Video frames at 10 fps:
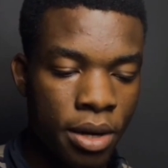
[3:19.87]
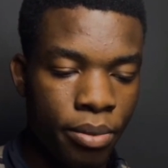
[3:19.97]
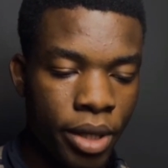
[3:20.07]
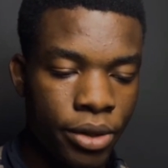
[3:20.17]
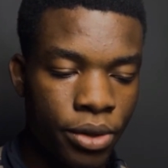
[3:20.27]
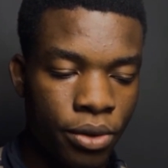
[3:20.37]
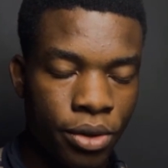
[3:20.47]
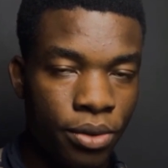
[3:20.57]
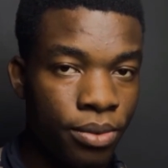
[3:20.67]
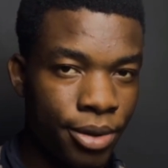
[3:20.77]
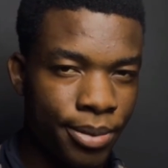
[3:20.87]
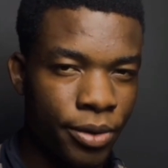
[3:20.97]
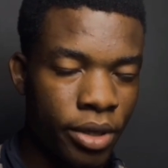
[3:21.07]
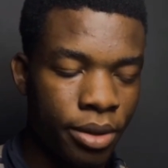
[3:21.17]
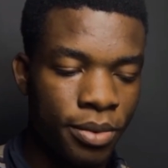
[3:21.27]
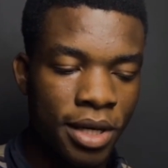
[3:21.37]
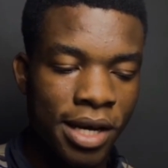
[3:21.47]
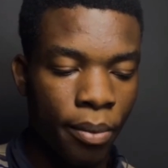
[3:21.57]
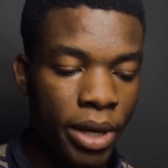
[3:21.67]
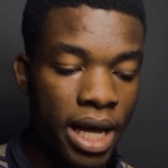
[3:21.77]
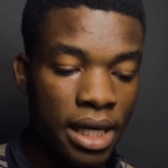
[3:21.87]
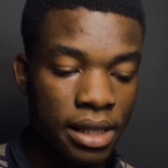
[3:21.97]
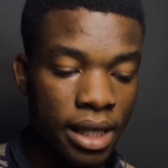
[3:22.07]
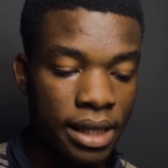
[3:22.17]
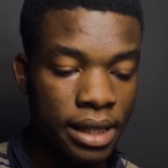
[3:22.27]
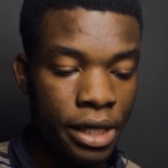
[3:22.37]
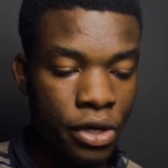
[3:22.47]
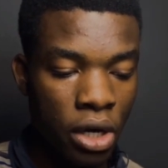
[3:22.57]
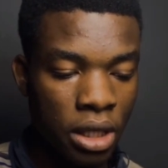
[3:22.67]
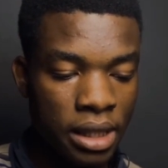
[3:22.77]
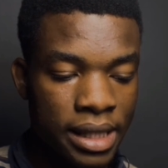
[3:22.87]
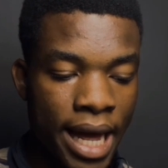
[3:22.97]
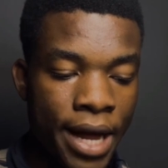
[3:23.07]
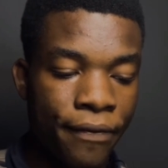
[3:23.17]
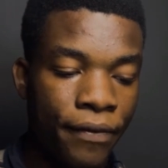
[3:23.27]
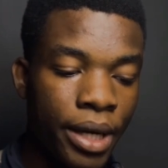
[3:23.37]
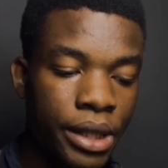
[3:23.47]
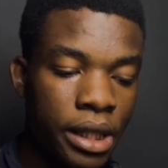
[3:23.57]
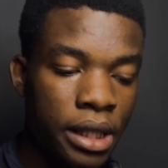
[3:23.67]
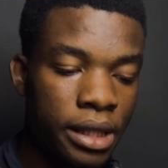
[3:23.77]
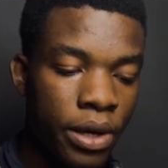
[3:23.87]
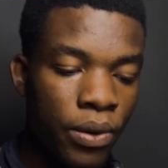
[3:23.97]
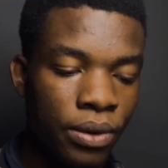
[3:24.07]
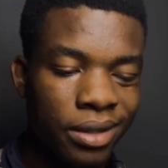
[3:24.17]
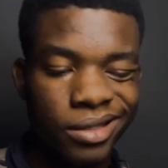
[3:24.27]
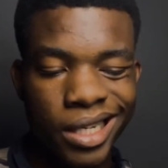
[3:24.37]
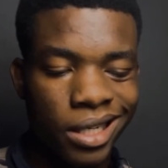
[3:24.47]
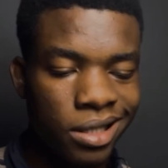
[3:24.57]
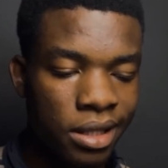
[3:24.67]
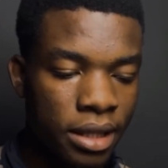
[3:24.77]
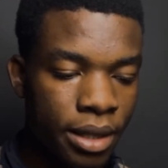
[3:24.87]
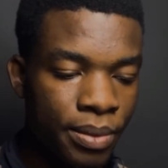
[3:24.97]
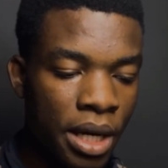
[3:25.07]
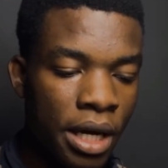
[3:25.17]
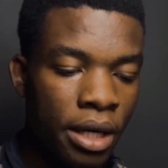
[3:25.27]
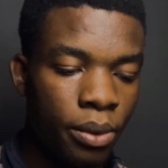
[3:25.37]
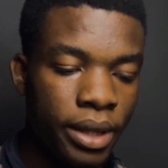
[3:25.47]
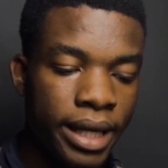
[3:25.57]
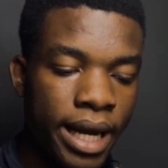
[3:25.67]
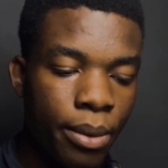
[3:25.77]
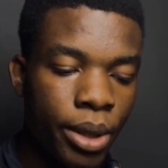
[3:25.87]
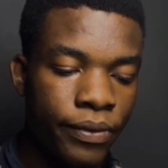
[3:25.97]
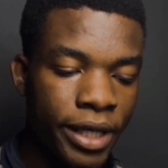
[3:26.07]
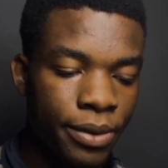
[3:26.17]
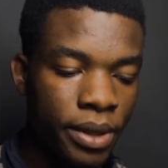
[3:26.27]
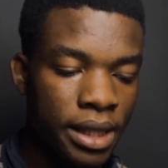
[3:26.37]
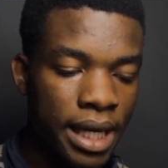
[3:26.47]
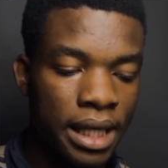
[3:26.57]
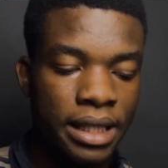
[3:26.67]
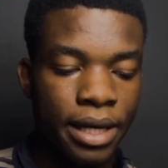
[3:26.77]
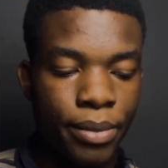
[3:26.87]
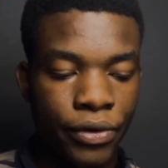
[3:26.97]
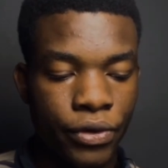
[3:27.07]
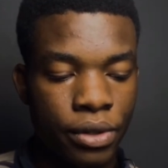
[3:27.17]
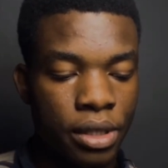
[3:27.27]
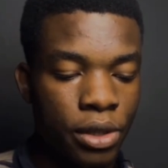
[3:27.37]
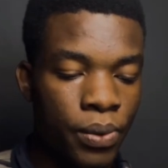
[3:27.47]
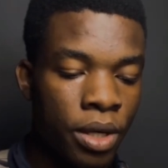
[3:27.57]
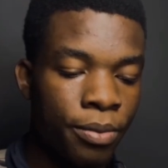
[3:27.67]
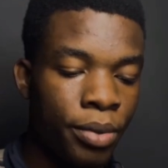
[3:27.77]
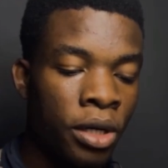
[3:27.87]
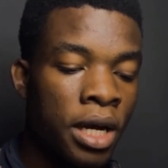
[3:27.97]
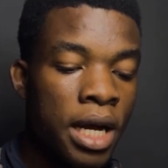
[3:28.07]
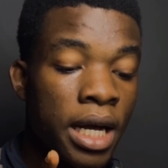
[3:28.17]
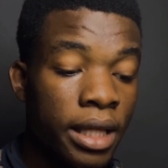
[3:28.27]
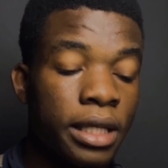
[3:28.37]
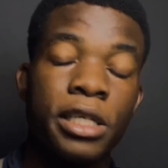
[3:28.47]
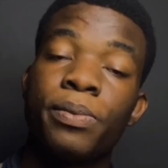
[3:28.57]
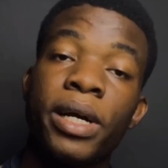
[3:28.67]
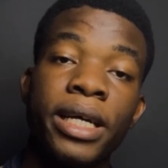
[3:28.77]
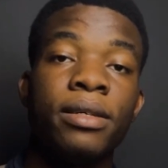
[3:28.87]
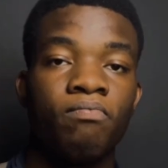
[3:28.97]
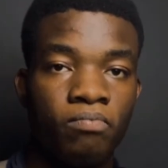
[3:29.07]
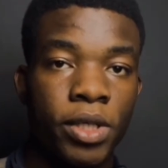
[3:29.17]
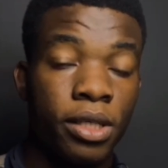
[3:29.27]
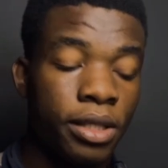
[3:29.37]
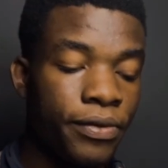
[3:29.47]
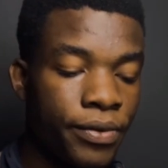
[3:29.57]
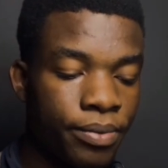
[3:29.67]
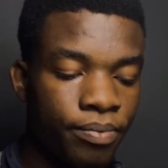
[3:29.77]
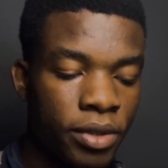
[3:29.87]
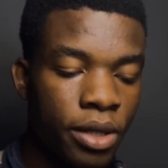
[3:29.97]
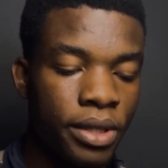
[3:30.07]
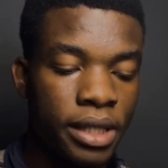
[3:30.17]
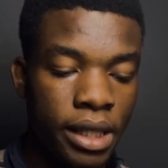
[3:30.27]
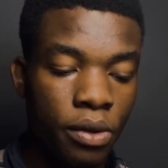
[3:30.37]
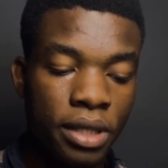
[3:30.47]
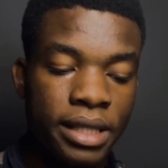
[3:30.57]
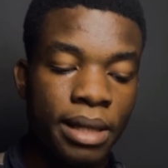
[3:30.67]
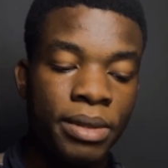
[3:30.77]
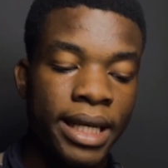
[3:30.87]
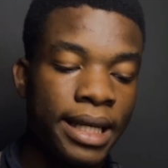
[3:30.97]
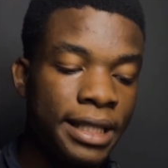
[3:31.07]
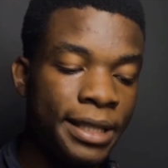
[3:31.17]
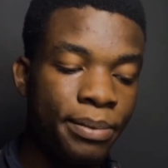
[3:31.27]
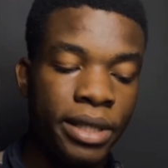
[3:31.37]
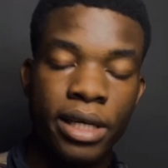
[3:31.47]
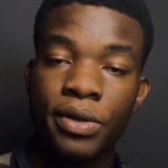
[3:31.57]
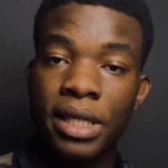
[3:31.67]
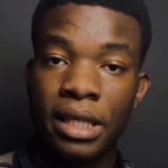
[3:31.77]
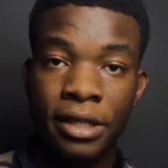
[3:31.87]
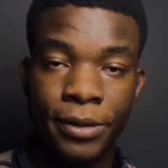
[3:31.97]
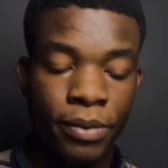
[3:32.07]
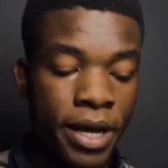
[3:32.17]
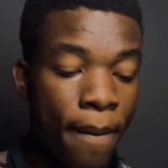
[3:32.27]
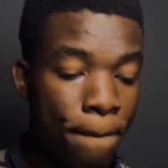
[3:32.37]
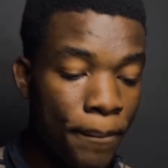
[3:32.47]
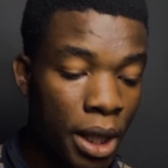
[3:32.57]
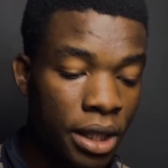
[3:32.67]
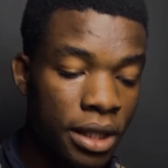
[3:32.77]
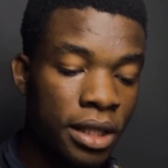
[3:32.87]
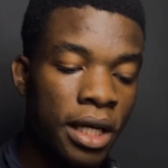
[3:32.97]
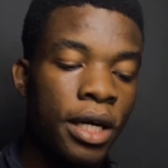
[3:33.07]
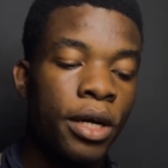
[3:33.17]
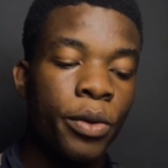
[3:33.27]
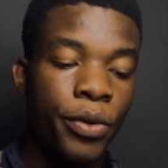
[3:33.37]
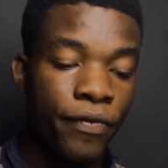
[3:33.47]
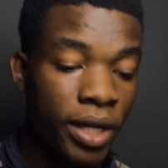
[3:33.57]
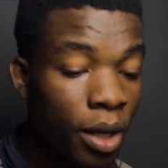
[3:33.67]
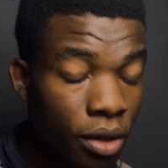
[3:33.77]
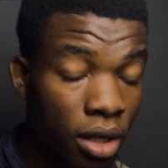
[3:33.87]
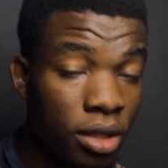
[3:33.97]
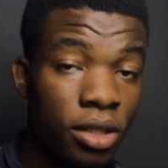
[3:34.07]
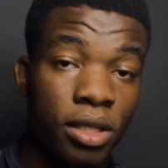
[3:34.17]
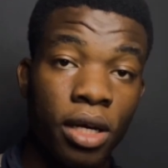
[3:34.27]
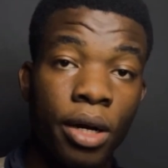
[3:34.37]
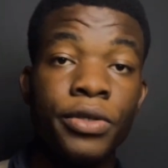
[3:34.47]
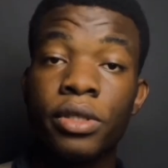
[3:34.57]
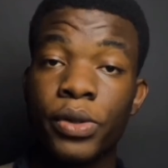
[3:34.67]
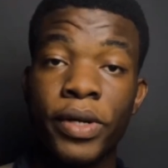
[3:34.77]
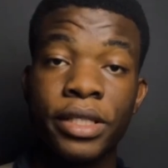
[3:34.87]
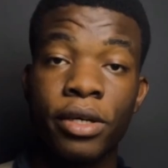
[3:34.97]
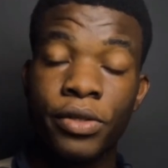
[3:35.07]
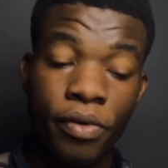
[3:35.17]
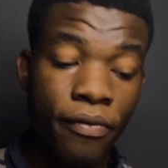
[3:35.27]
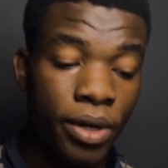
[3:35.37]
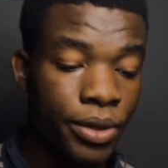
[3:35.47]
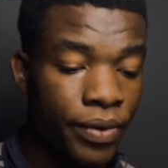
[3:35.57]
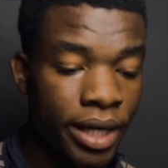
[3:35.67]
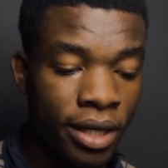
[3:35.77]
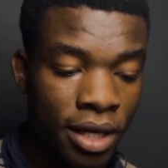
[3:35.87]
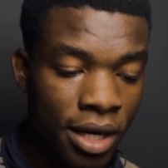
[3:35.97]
Make sure you subscribe. But yeah, aside the colors and finishes, they all look kind of the same with the camera arrangement and dimensions as well. But the display is different. Now, it's still the same 1080p LCD display, but we've now got 120Hz refresh rate.